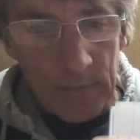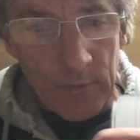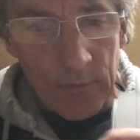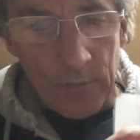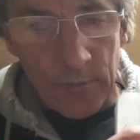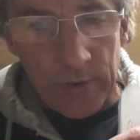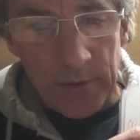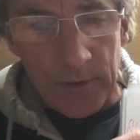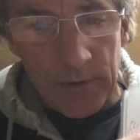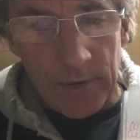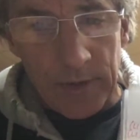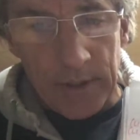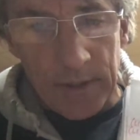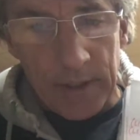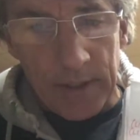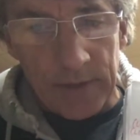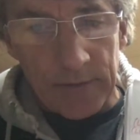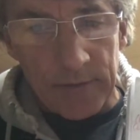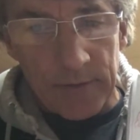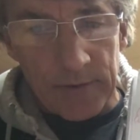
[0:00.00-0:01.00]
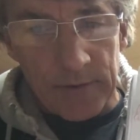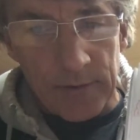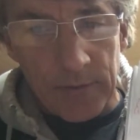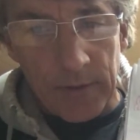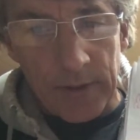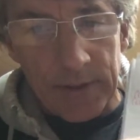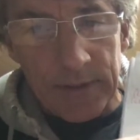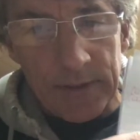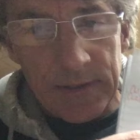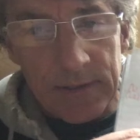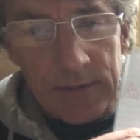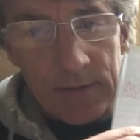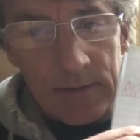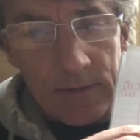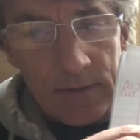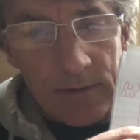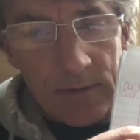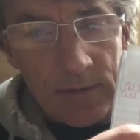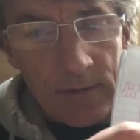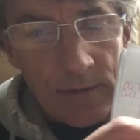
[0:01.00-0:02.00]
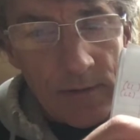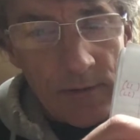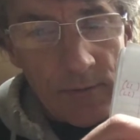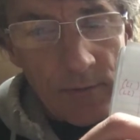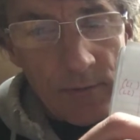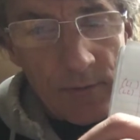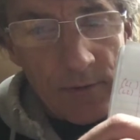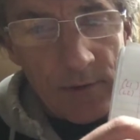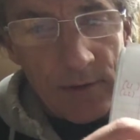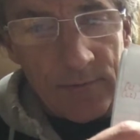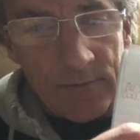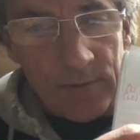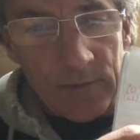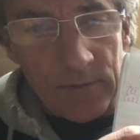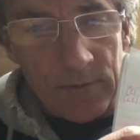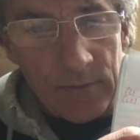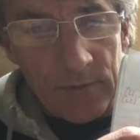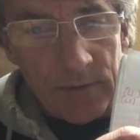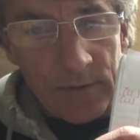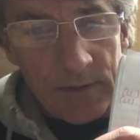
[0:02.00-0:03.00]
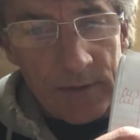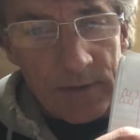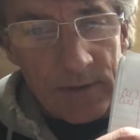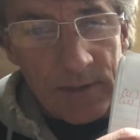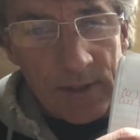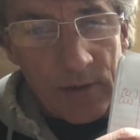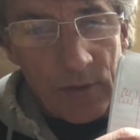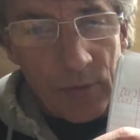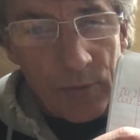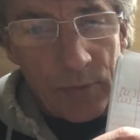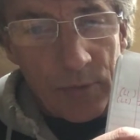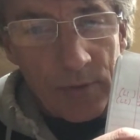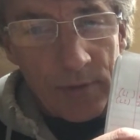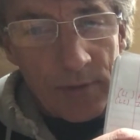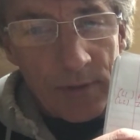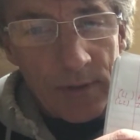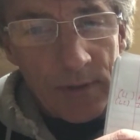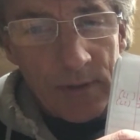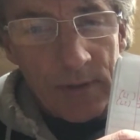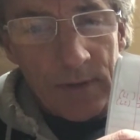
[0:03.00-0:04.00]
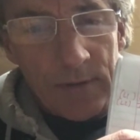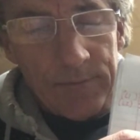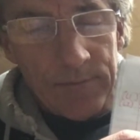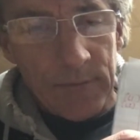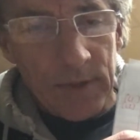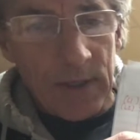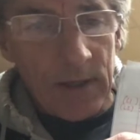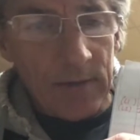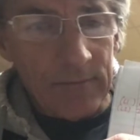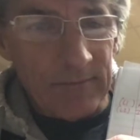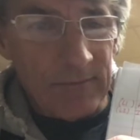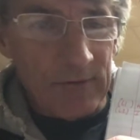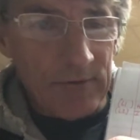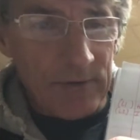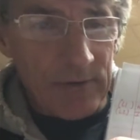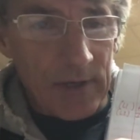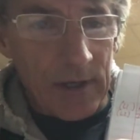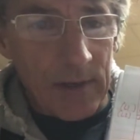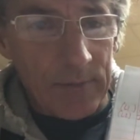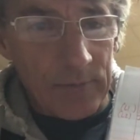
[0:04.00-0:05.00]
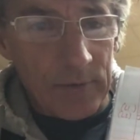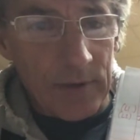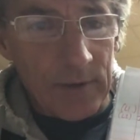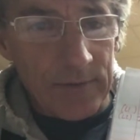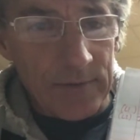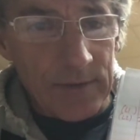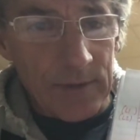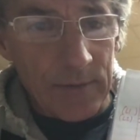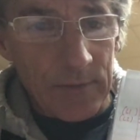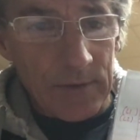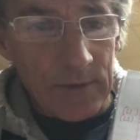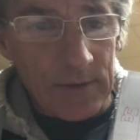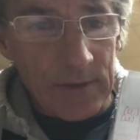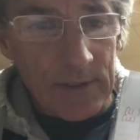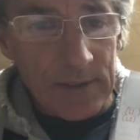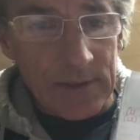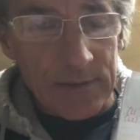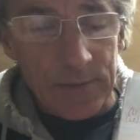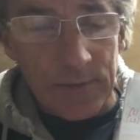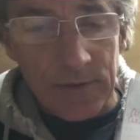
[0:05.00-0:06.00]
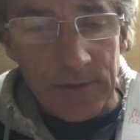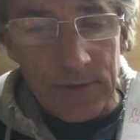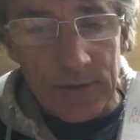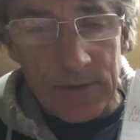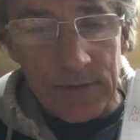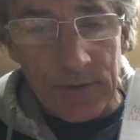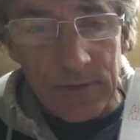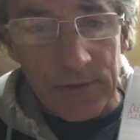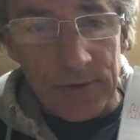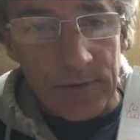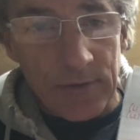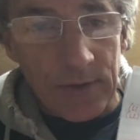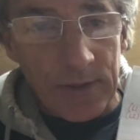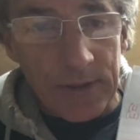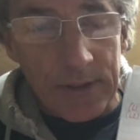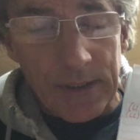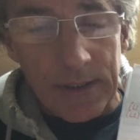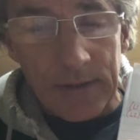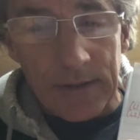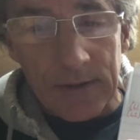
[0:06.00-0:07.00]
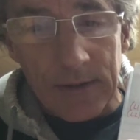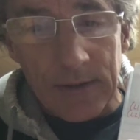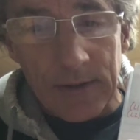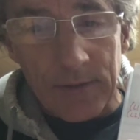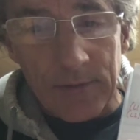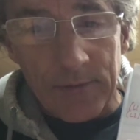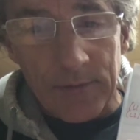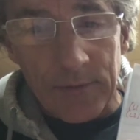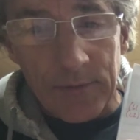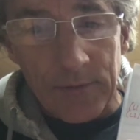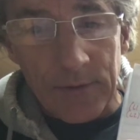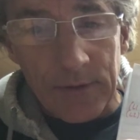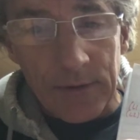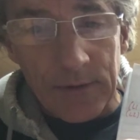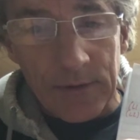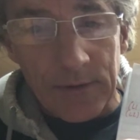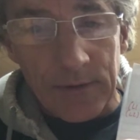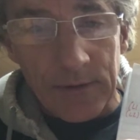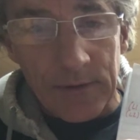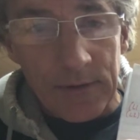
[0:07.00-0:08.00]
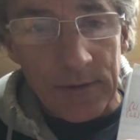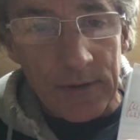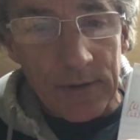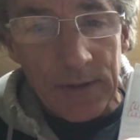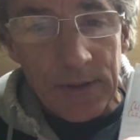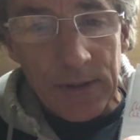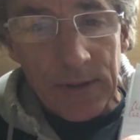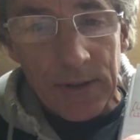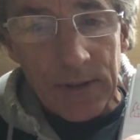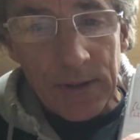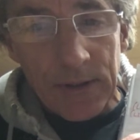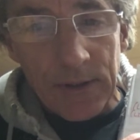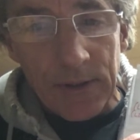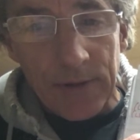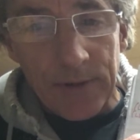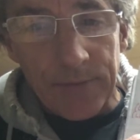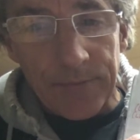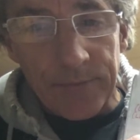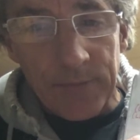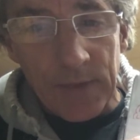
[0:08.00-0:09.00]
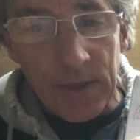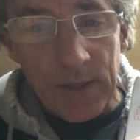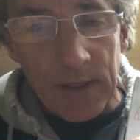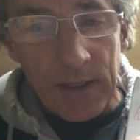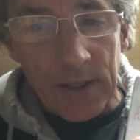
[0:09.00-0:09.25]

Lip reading: When you hit enter twice, it will give you this output. And I chopped off some of the decimals, or truncated, however you want to call it.